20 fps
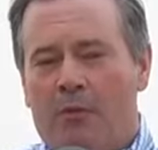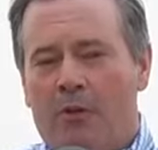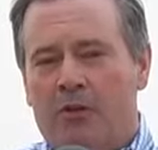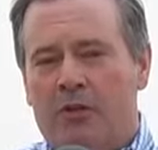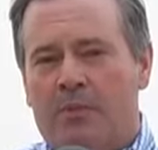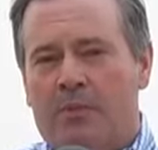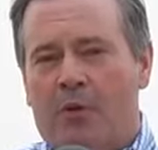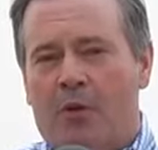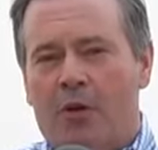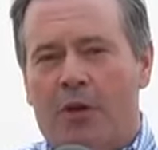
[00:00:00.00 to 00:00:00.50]
and would
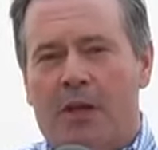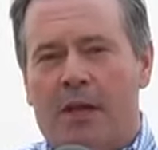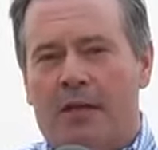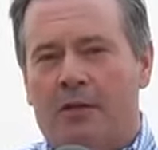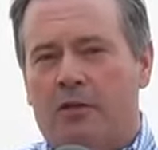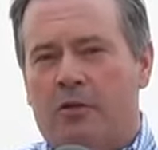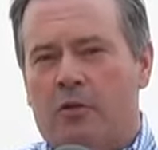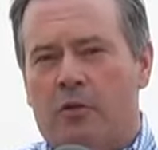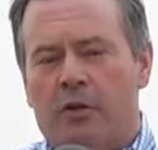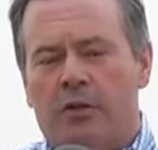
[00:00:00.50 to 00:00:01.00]
support
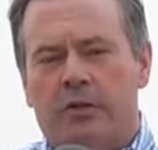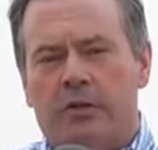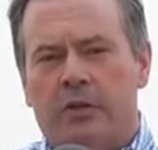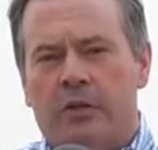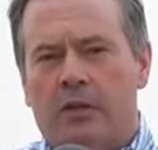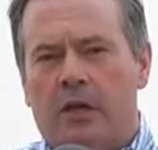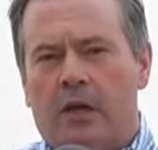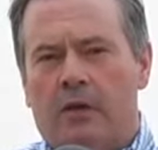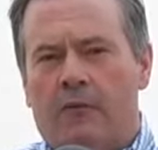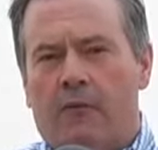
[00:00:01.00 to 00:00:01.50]
that choice,
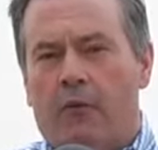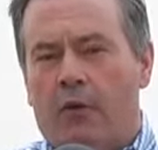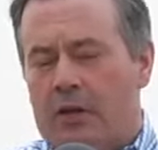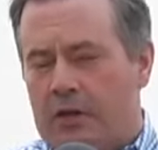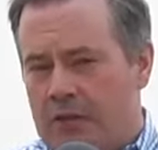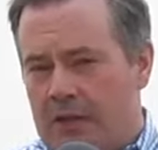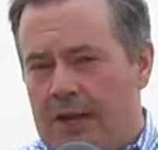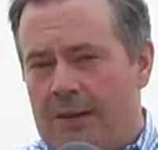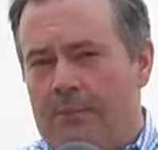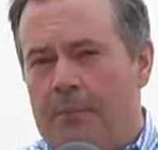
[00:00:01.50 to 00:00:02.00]
for
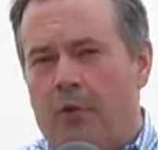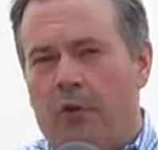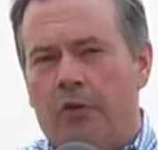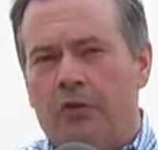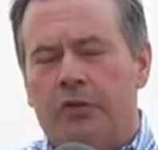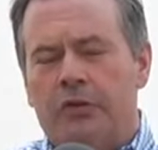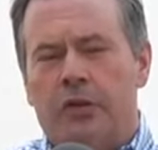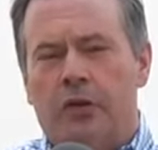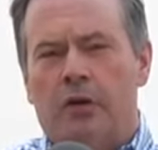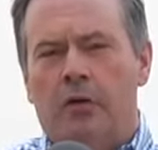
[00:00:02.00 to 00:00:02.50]
example.
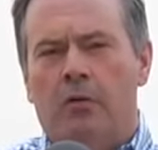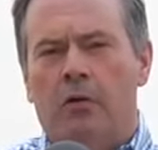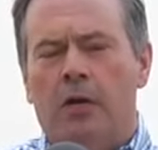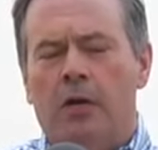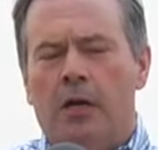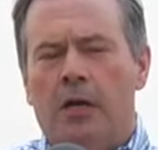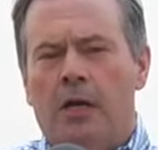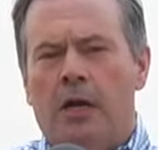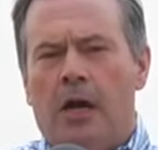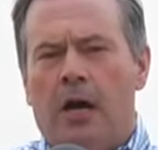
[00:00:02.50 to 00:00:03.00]
So
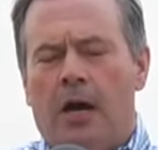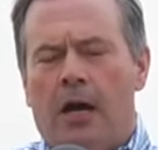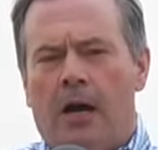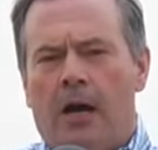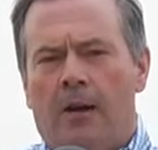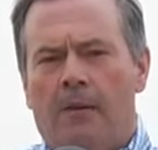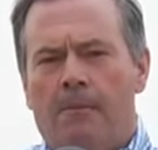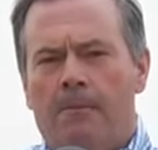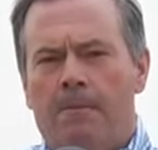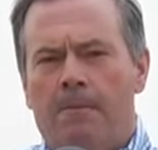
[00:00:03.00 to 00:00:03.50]

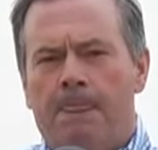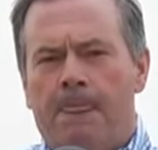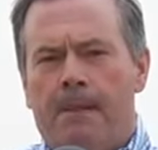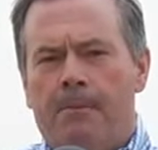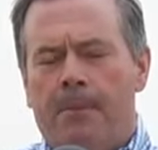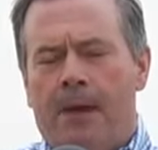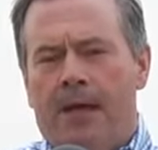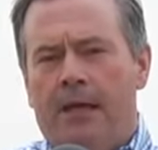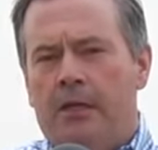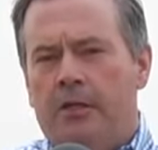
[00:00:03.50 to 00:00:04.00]

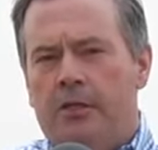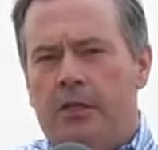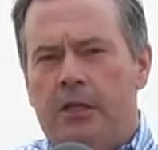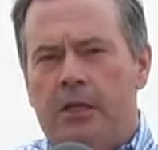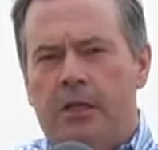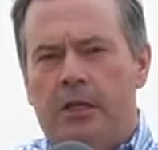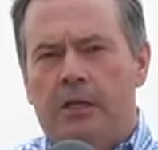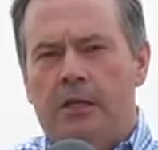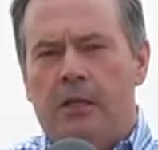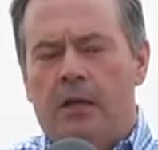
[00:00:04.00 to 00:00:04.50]

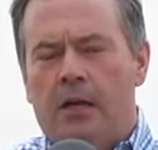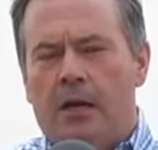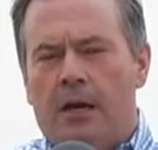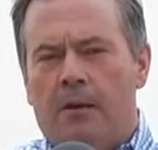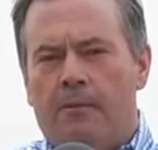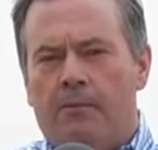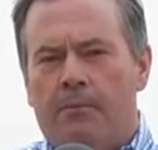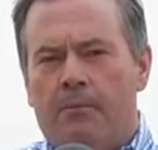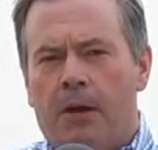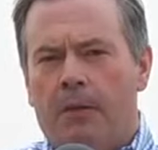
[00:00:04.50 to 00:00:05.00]
managing
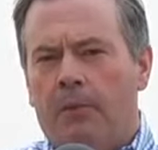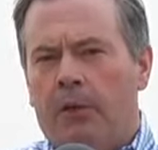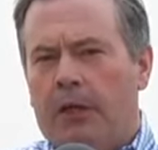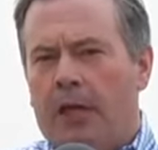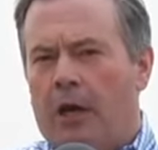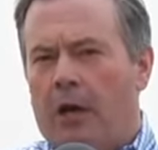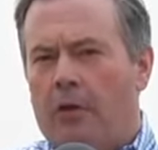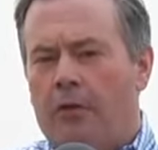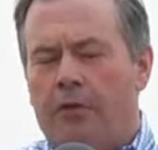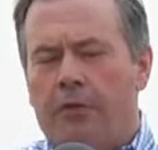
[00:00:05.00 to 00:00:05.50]
public
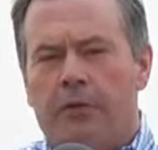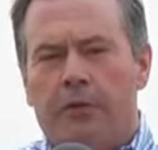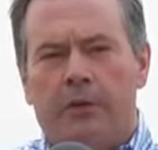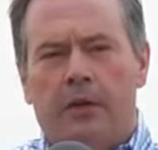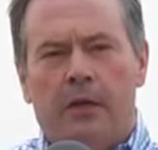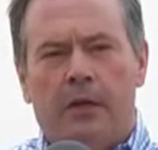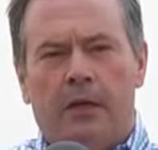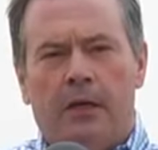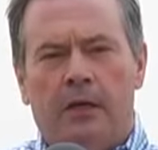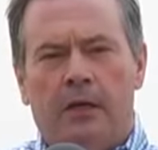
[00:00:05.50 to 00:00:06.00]
health
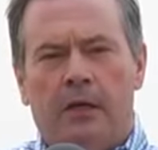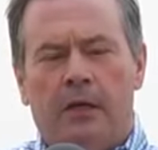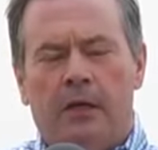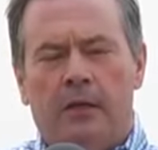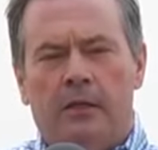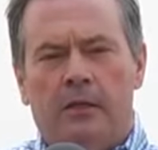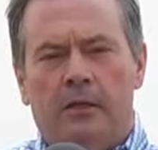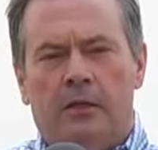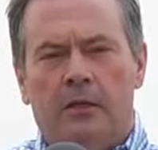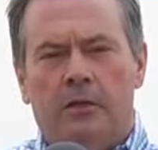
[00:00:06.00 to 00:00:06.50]

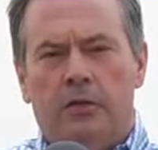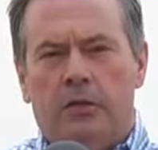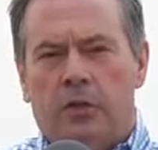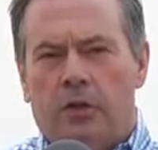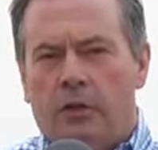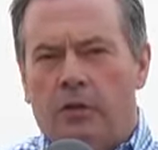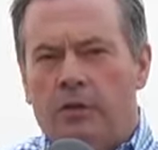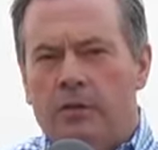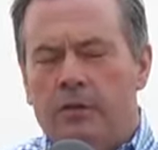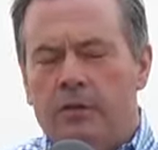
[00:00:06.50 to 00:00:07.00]

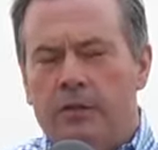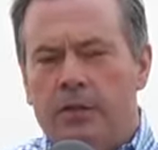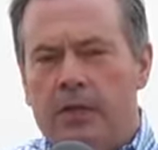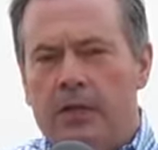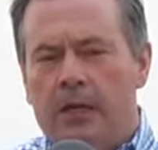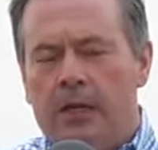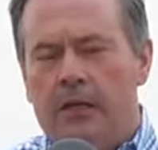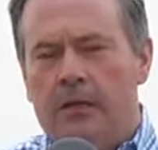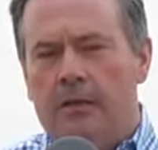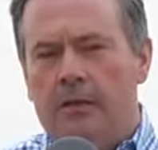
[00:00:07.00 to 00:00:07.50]
concerns
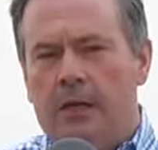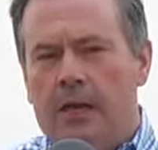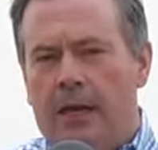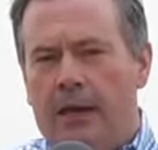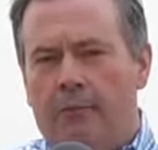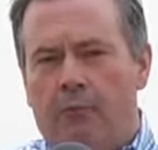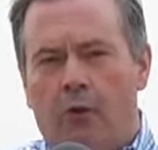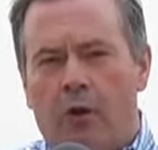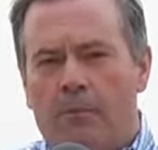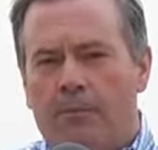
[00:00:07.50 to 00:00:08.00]
in
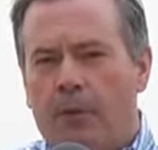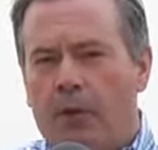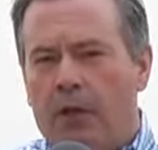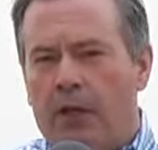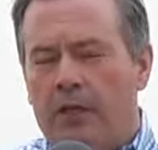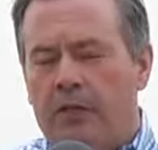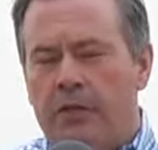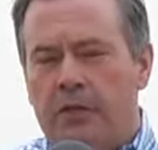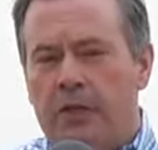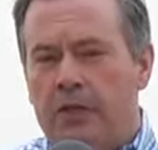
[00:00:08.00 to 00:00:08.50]
a
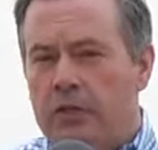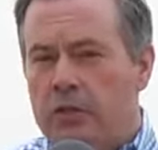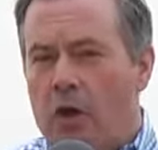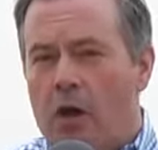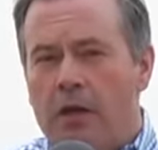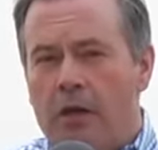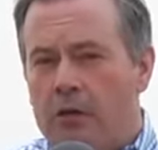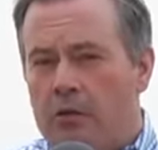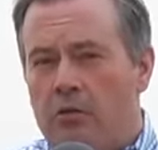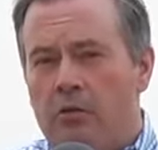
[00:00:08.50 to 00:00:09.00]
workplace is
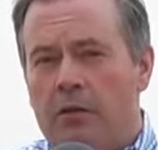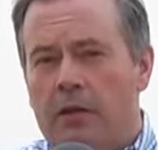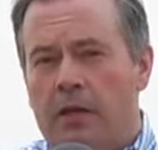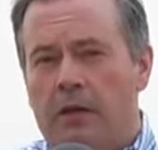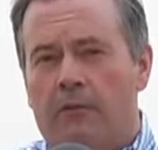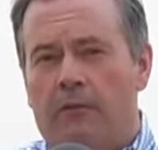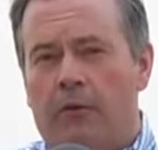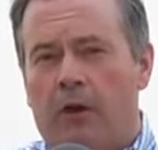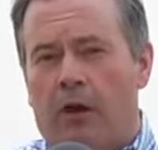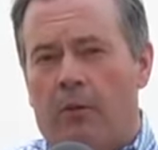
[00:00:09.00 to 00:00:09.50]
not a new
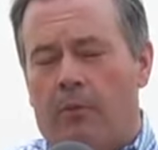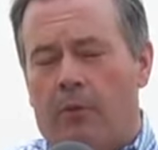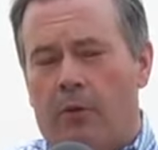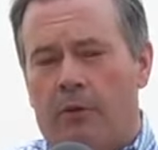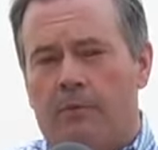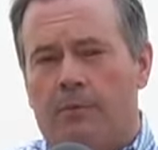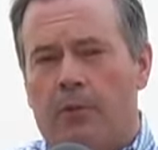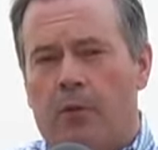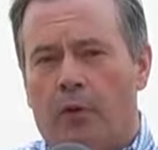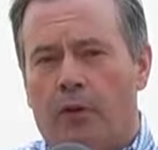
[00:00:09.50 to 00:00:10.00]
thing for
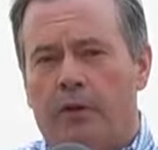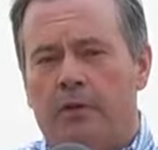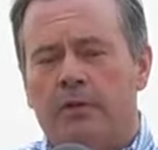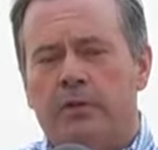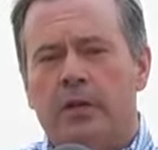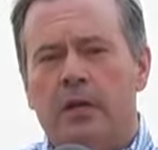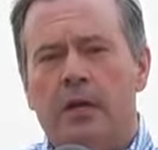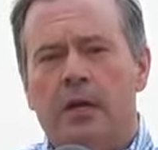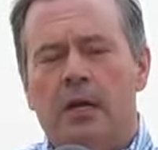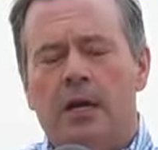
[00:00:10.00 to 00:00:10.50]
Alberta
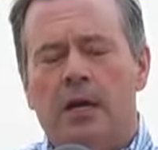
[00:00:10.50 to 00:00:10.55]
employers.